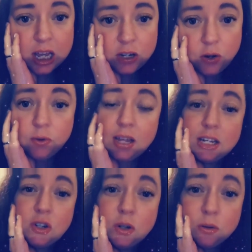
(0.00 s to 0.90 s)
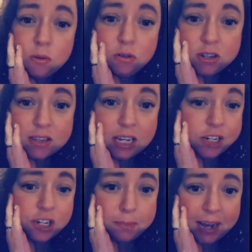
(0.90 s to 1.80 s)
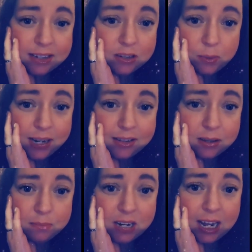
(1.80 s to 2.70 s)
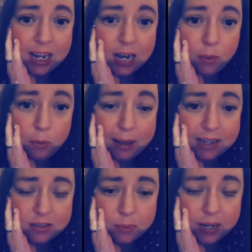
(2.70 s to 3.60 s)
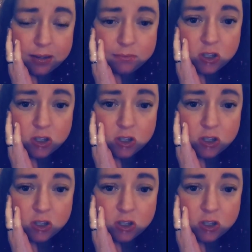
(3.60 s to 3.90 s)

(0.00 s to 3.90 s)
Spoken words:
and know that too, just like she passed away, someday I will pass away.